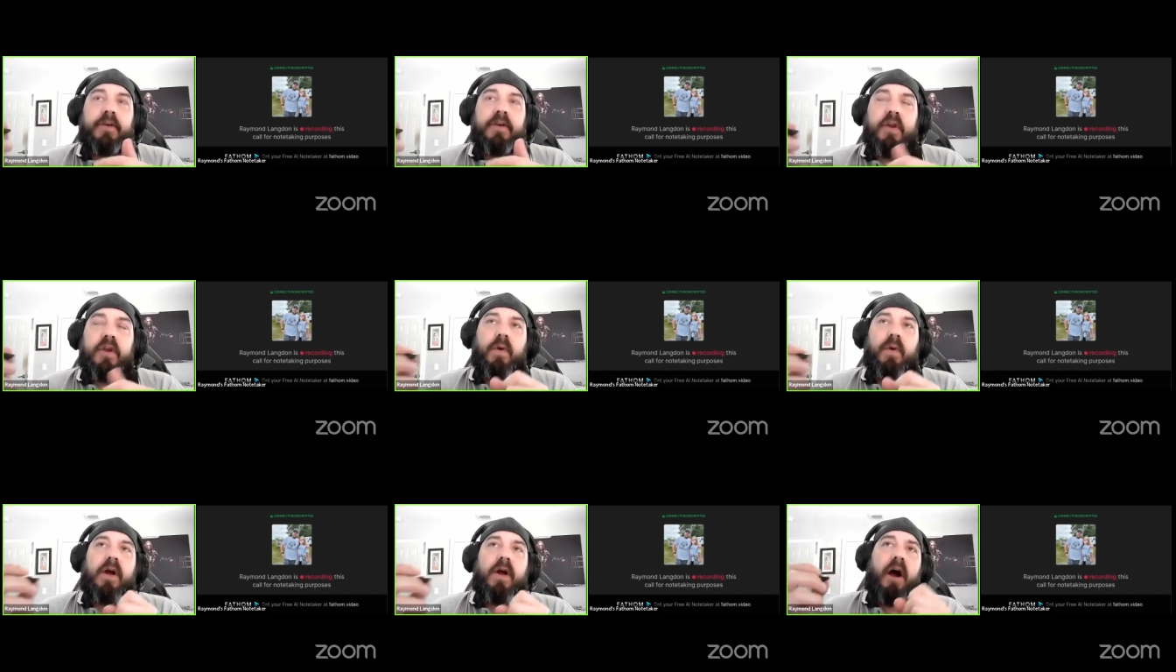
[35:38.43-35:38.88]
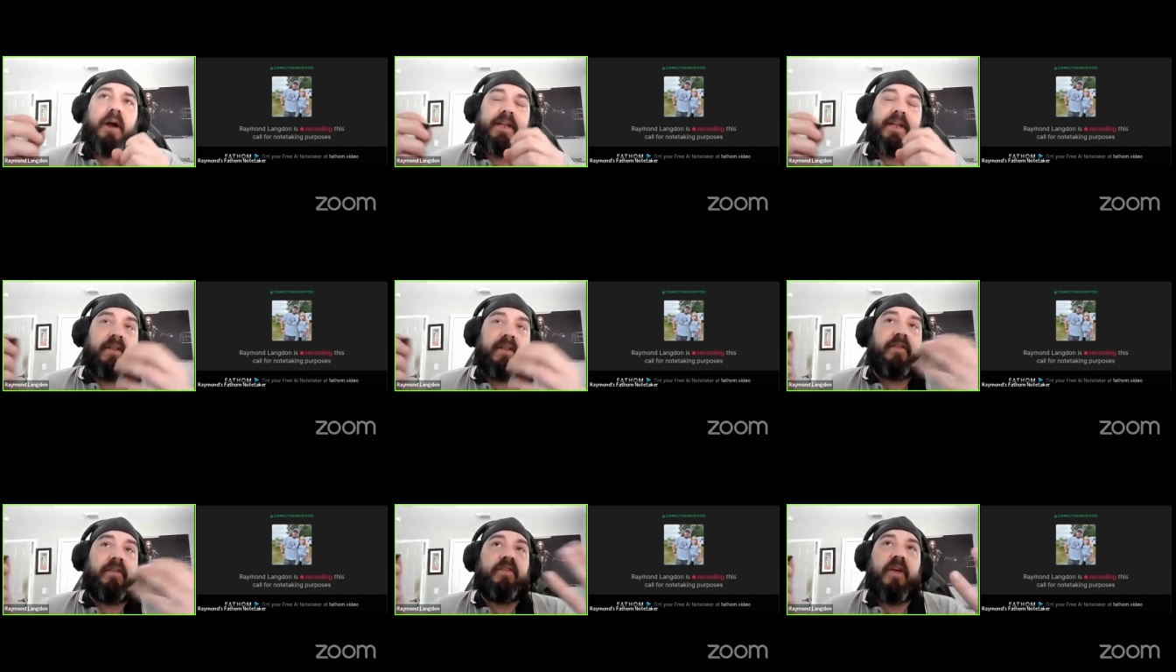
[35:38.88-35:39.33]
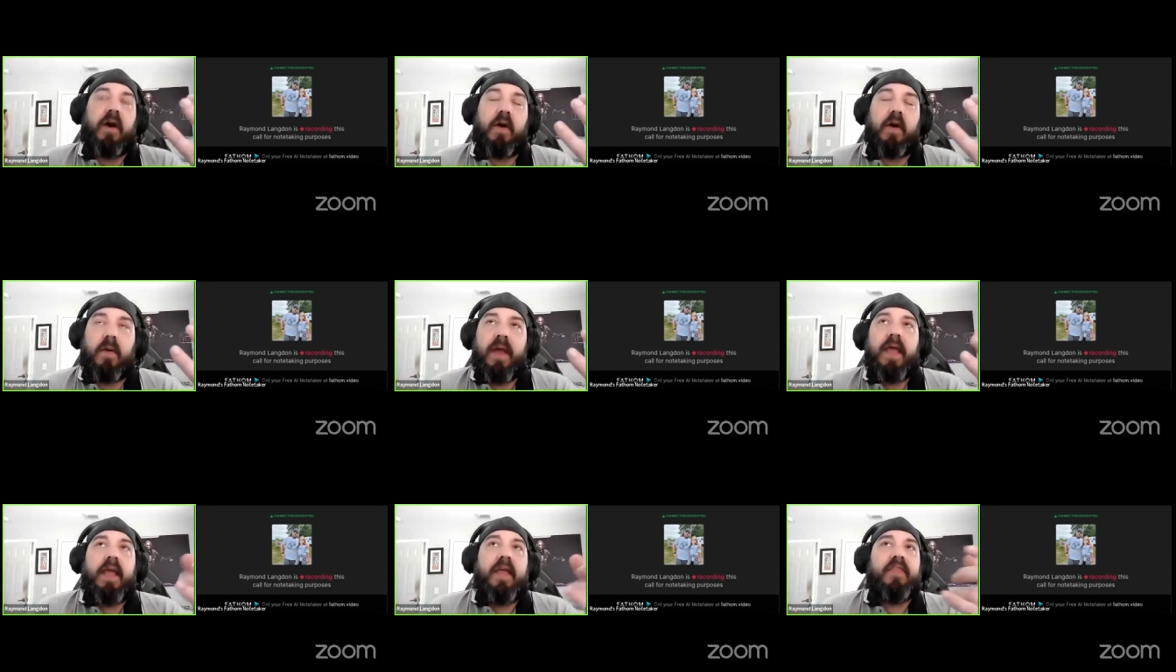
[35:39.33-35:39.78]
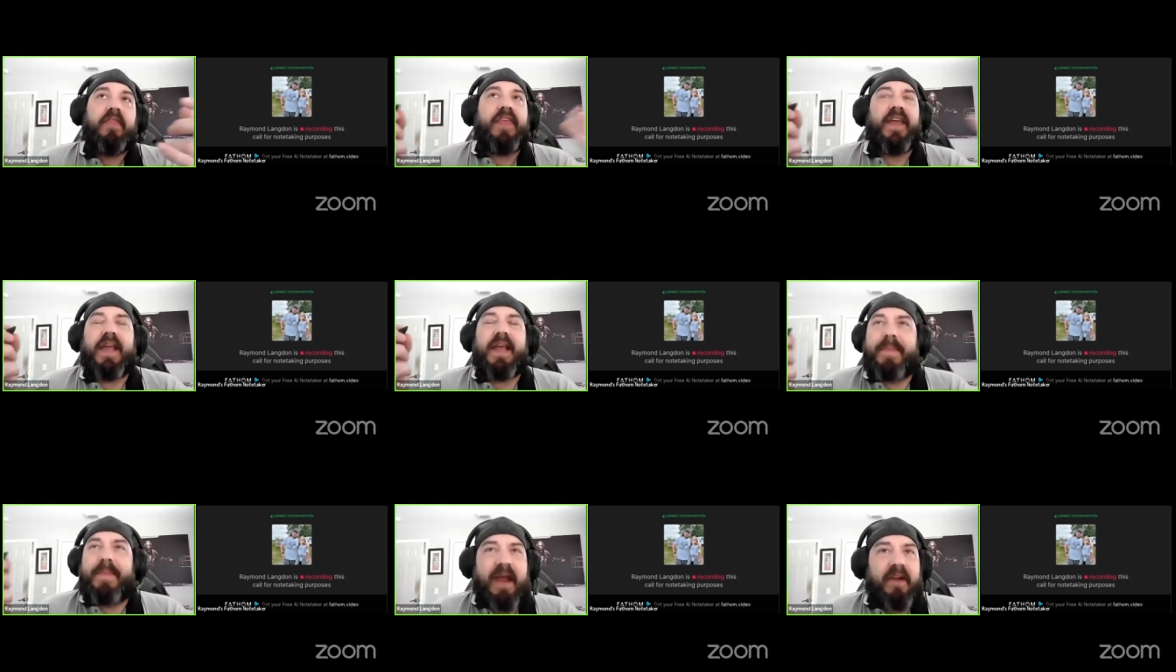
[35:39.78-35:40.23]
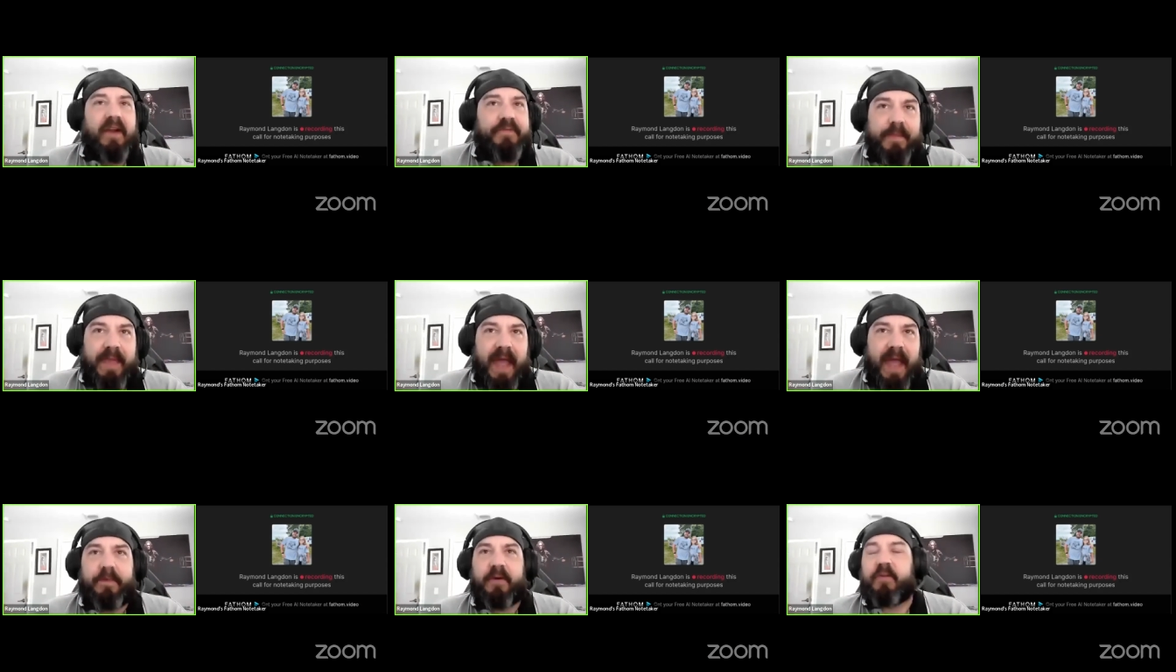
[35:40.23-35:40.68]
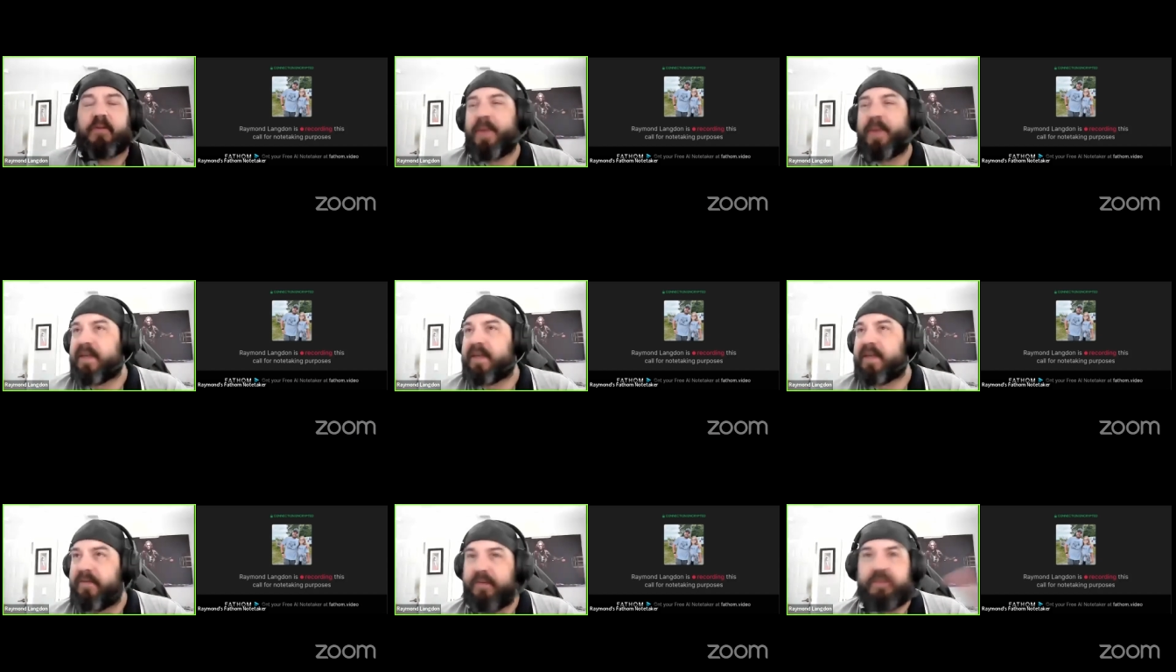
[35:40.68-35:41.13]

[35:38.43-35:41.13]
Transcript: newer audience so Think about it from that perspective.